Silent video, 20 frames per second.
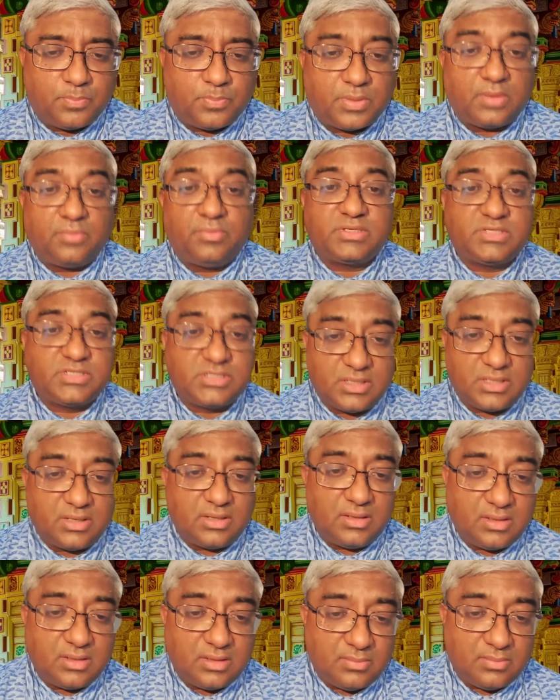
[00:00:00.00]

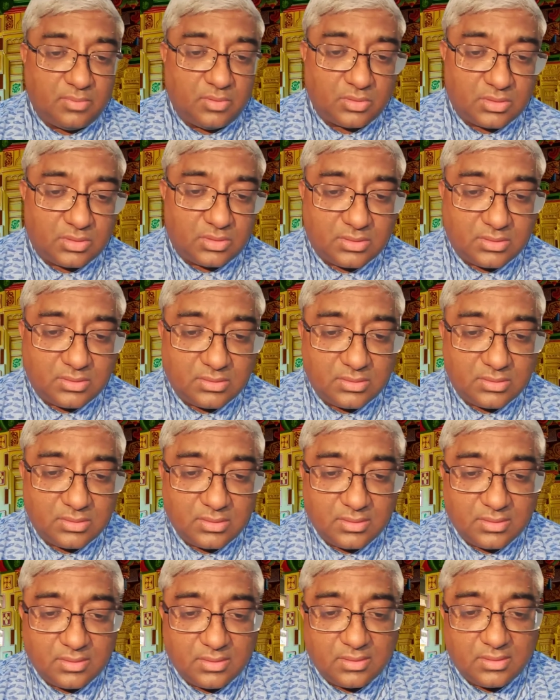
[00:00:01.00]
pravachan about
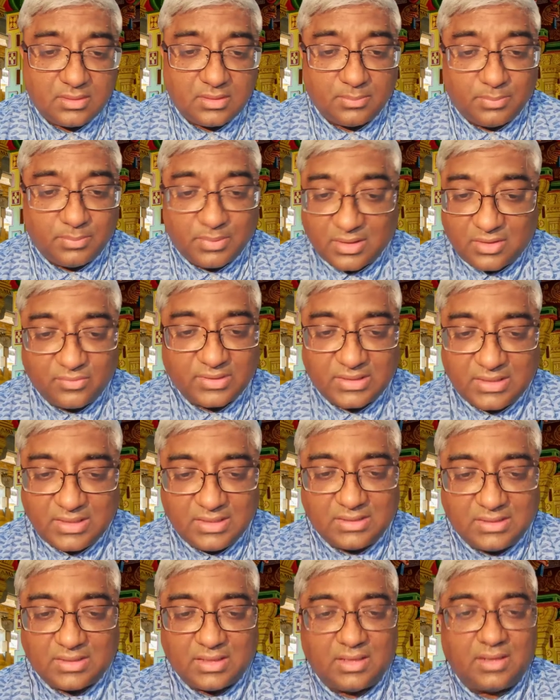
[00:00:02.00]
the Bhagavad
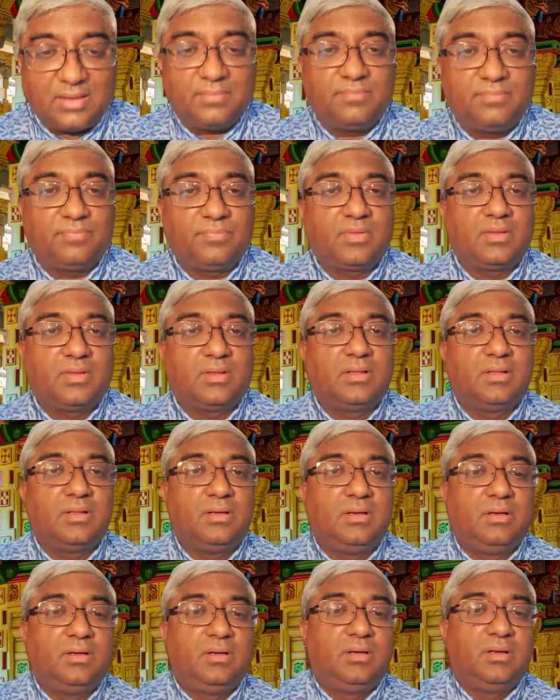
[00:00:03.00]
Gita,
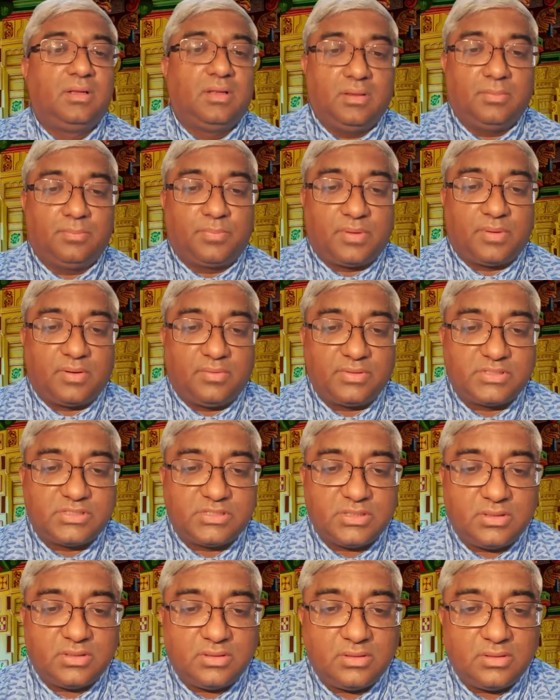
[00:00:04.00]
a
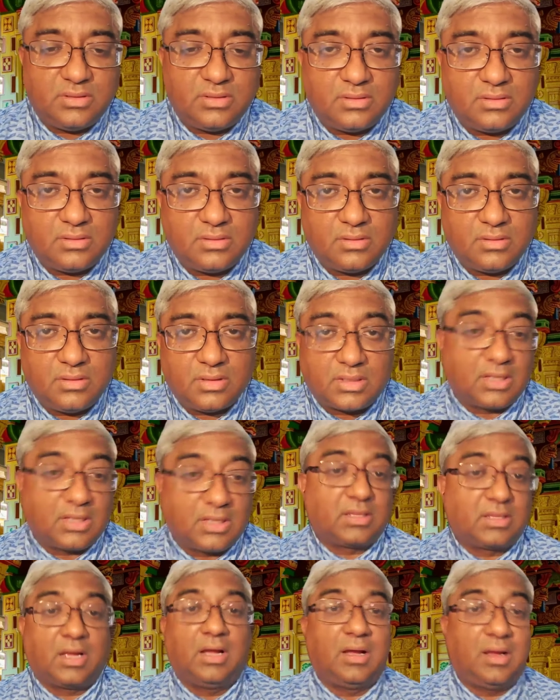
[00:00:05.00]
pravachan, a
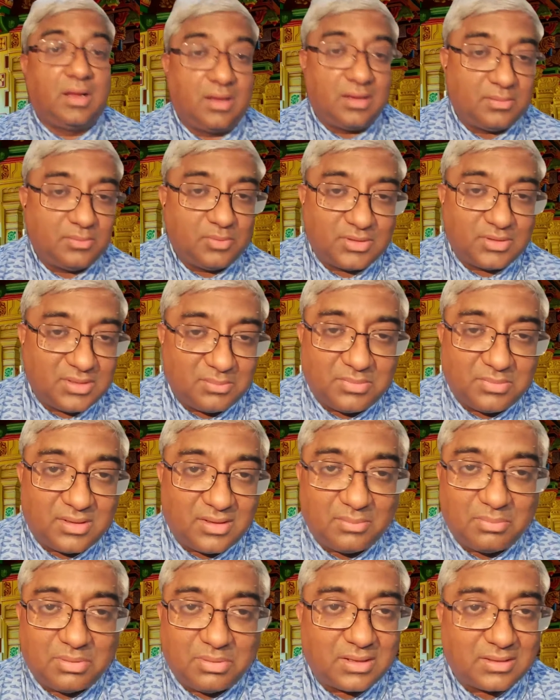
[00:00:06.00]
katha about the
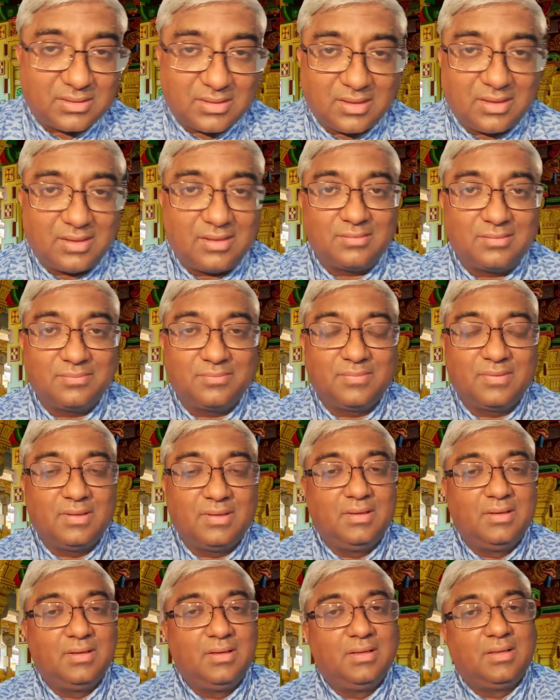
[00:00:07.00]
Mahabharata,
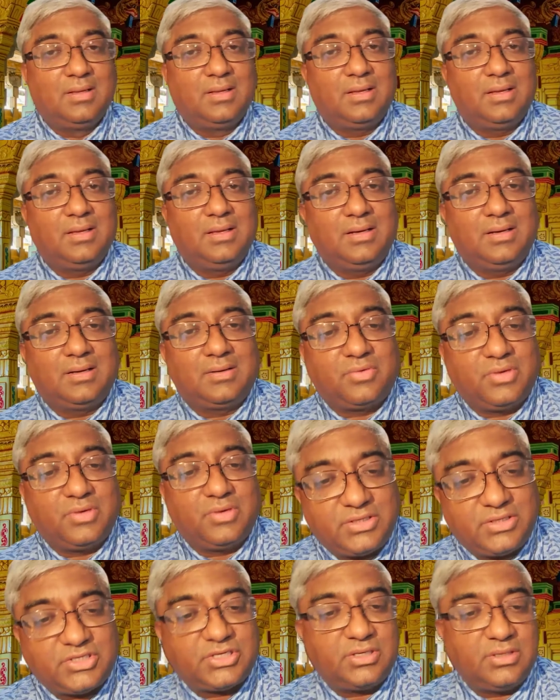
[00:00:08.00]
in a
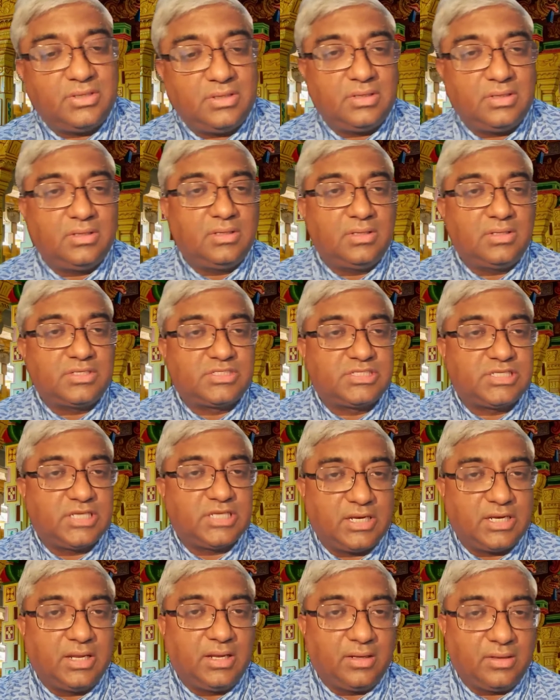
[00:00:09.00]
traditional
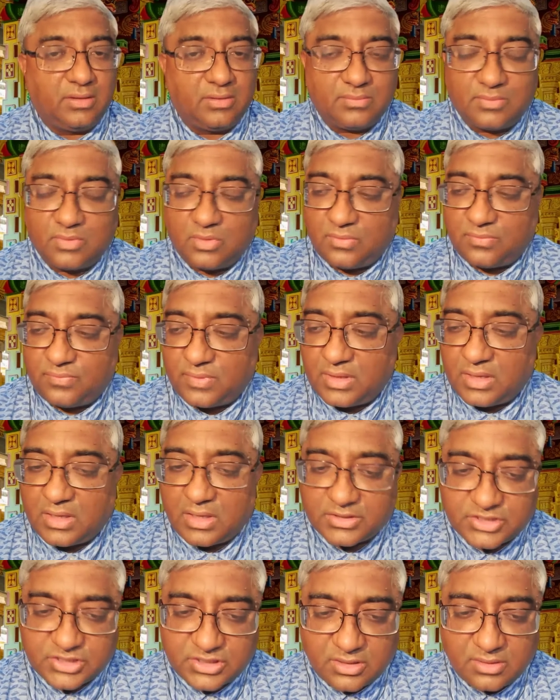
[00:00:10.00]
setting of an
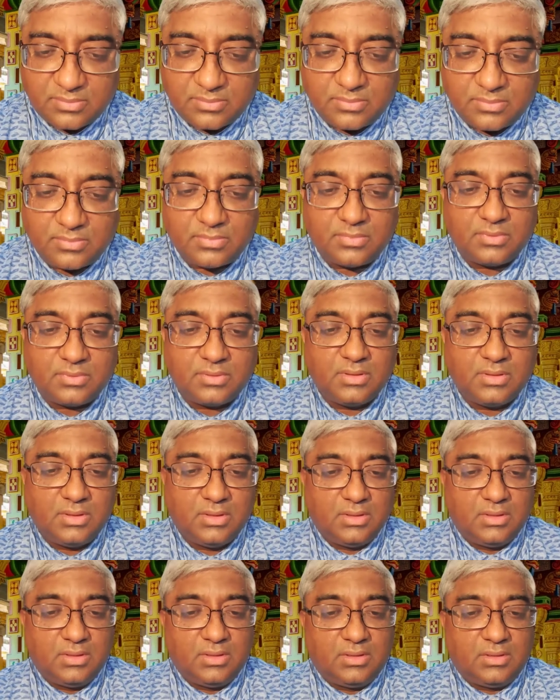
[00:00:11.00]
ashram,
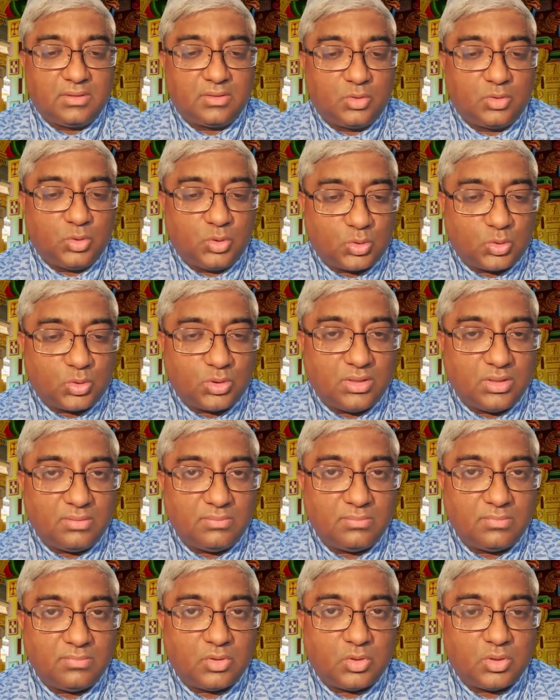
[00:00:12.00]
a
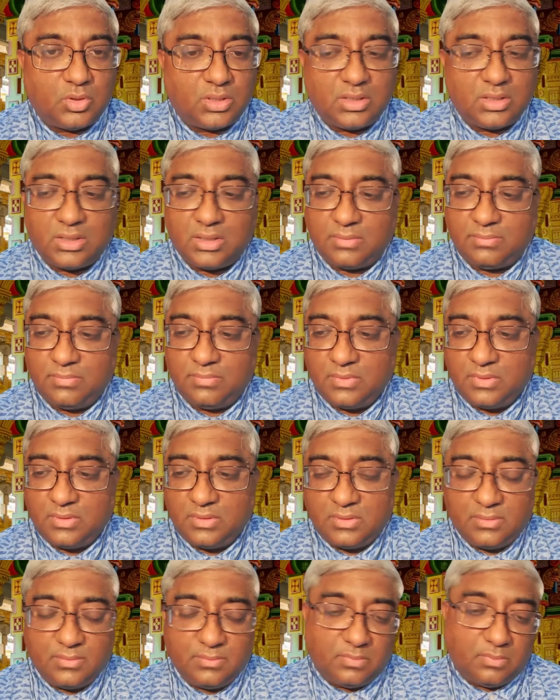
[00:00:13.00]
gurukulam, or a
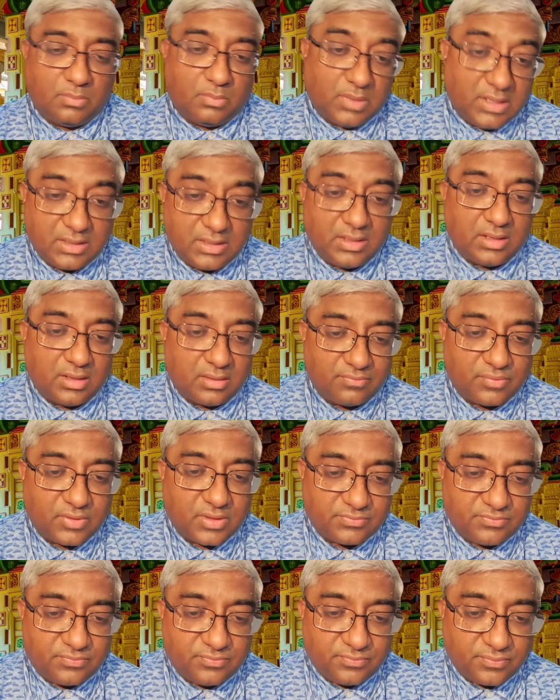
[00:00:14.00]
mandir,
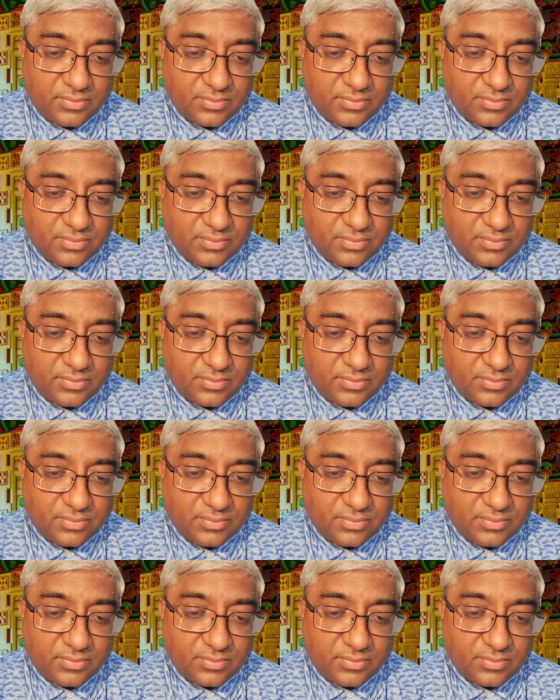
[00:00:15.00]
for